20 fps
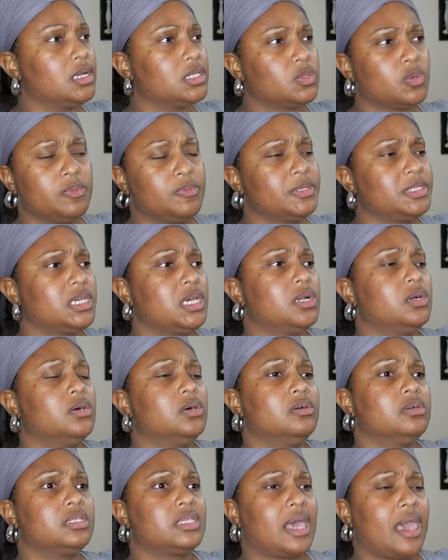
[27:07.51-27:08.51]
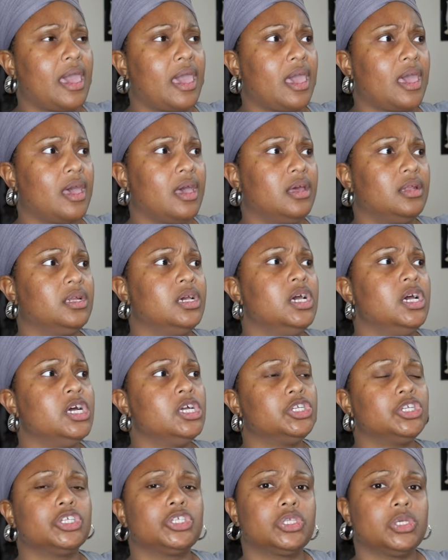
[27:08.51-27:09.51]
sweet potatoes and
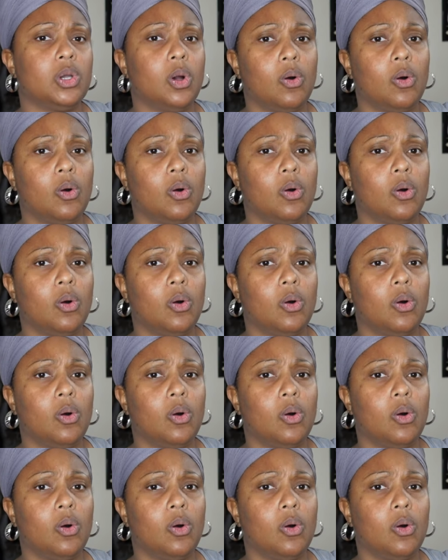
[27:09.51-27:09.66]
just the